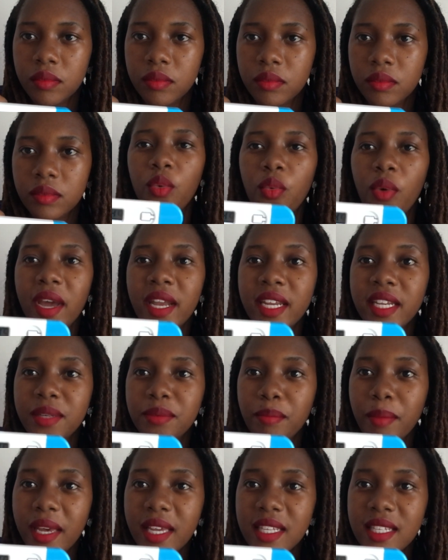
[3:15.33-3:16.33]
When it
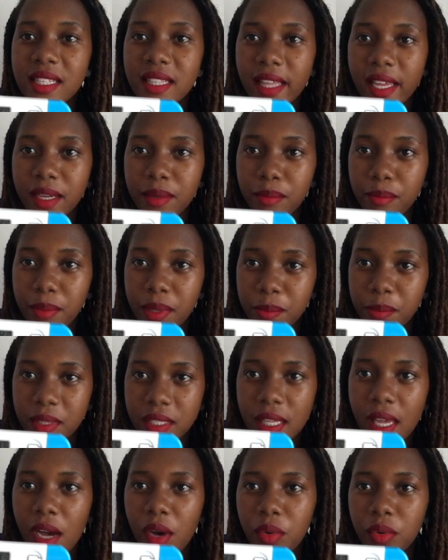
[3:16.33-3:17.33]
makes that beep
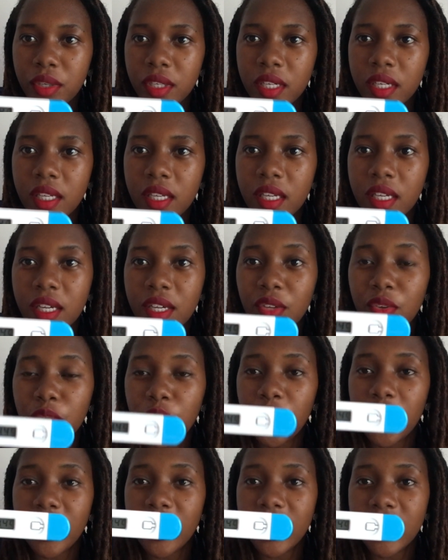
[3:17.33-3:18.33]
sound, you
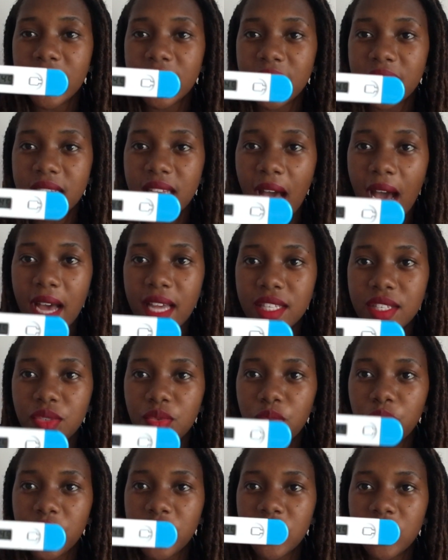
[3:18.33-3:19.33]
know that it has
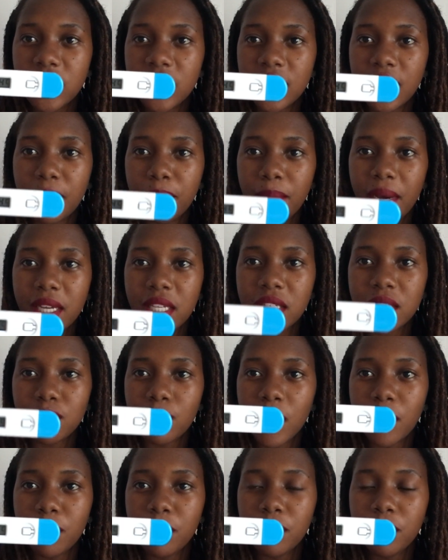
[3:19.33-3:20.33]
reached the
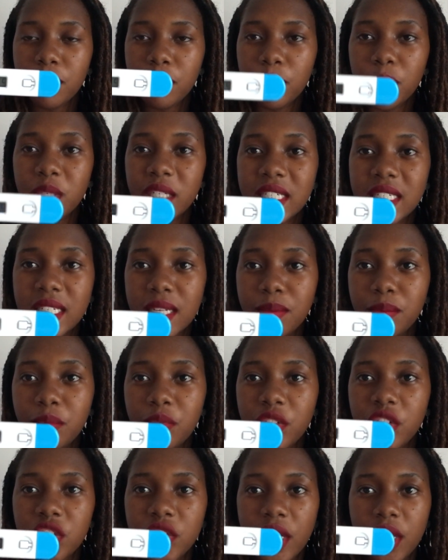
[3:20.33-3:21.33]
maximum body
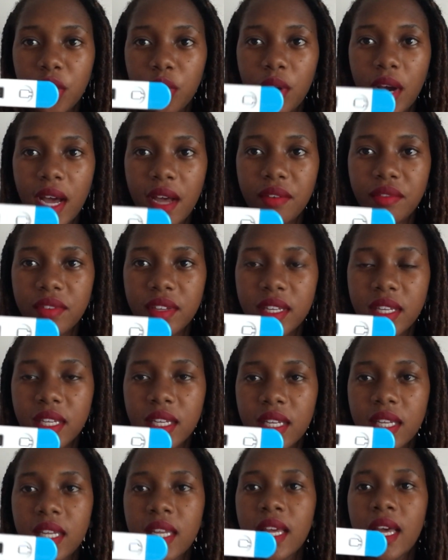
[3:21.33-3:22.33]
temperature you're having
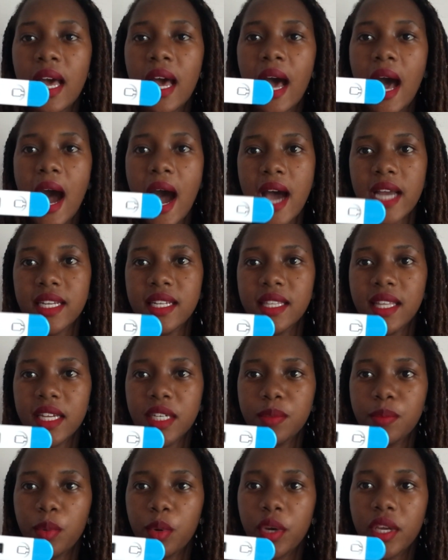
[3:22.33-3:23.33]
at
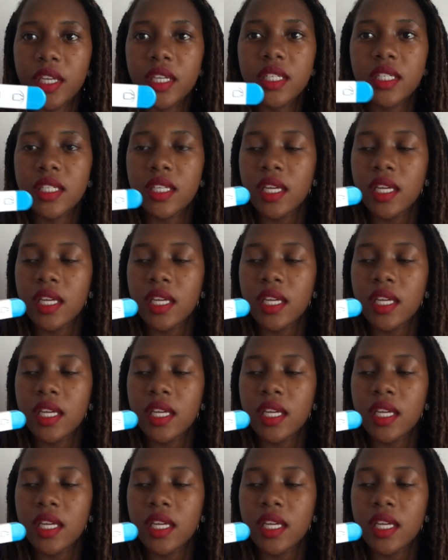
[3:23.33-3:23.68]
that point.